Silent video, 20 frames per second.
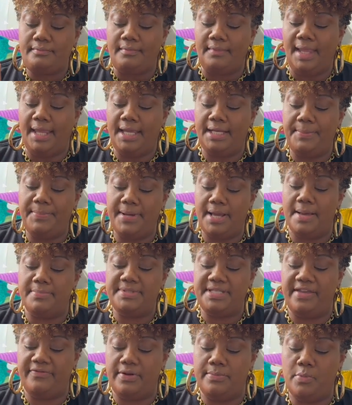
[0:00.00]
and it becomes
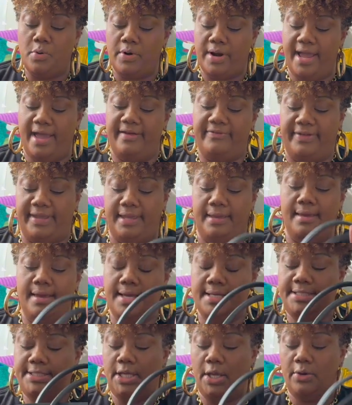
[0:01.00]
even more heavy.
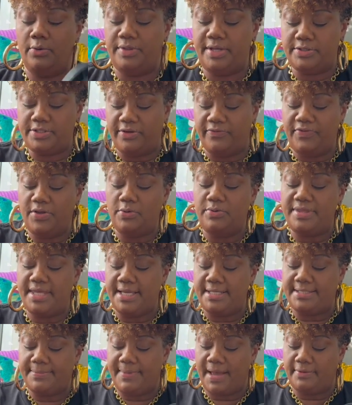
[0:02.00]
So there's a few
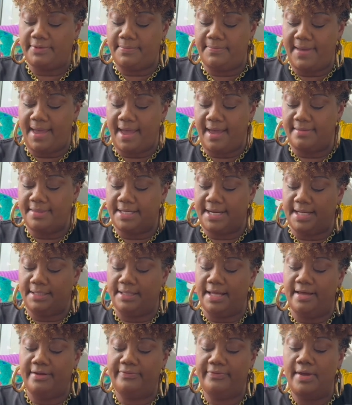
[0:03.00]
things about the bag that I
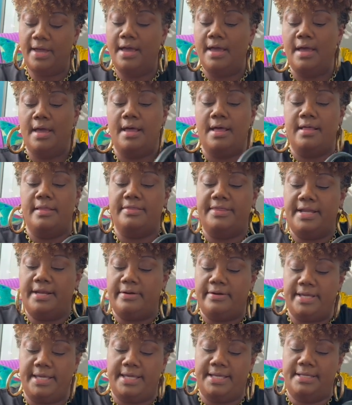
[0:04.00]
love.
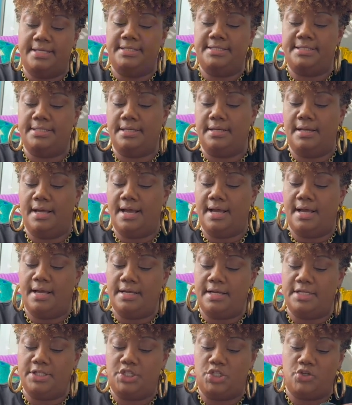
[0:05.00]
There is
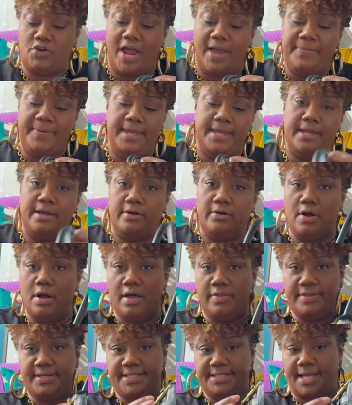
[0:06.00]
a strap here
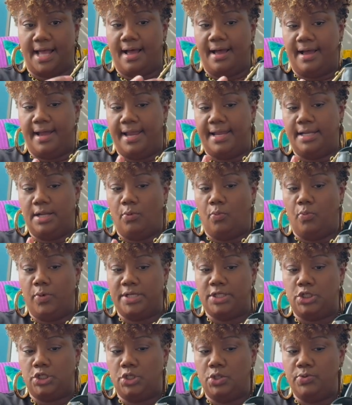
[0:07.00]
on the side,
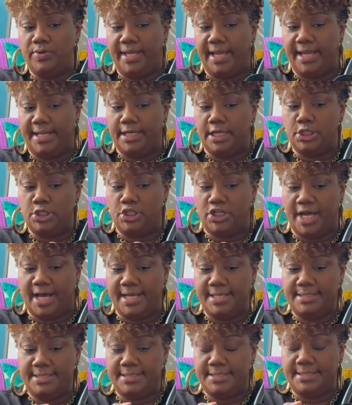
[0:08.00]
which you can
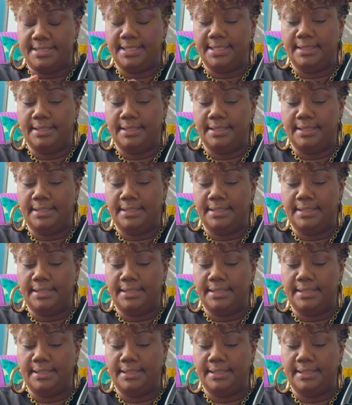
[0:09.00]
adjust